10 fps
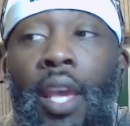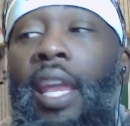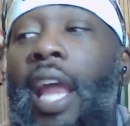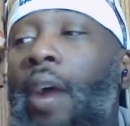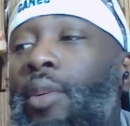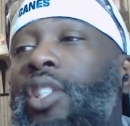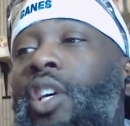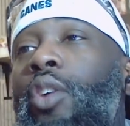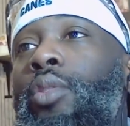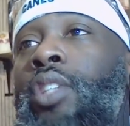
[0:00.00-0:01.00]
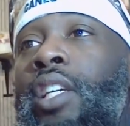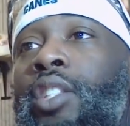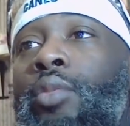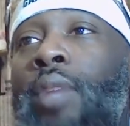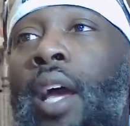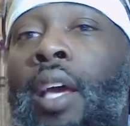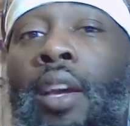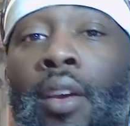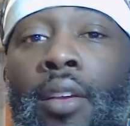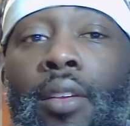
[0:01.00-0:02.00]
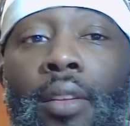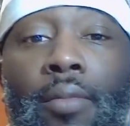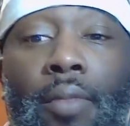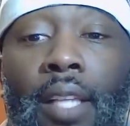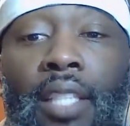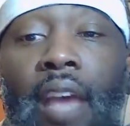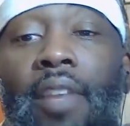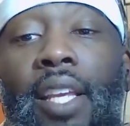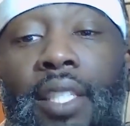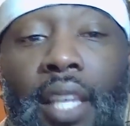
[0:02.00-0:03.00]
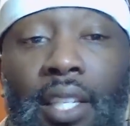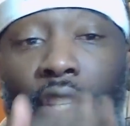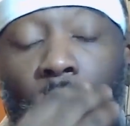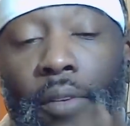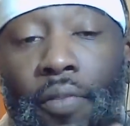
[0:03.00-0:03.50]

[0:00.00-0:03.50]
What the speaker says: And I was told just tonight. And 786 told me